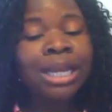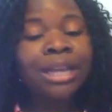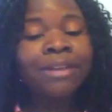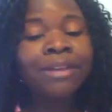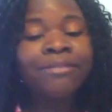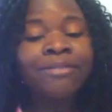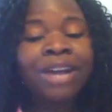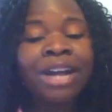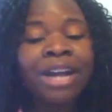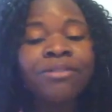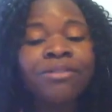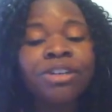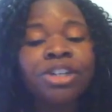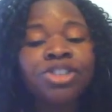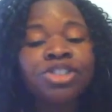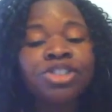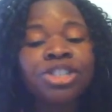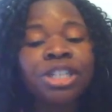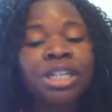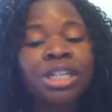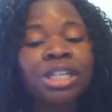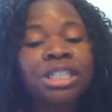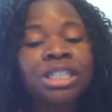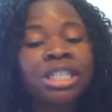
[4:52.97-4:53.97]
and
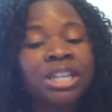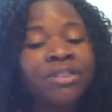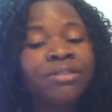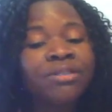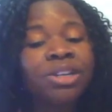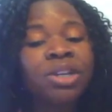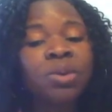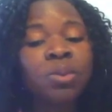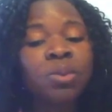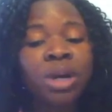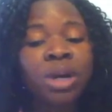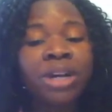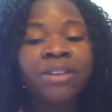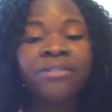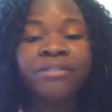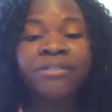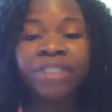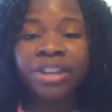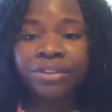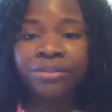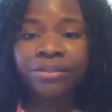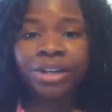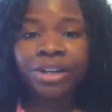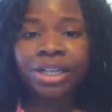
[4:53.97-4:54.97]
571
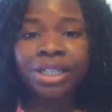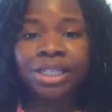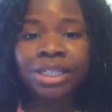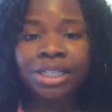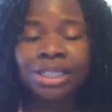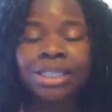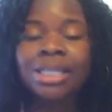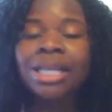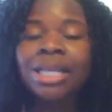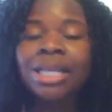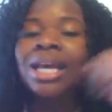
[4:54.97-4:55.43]
favorites.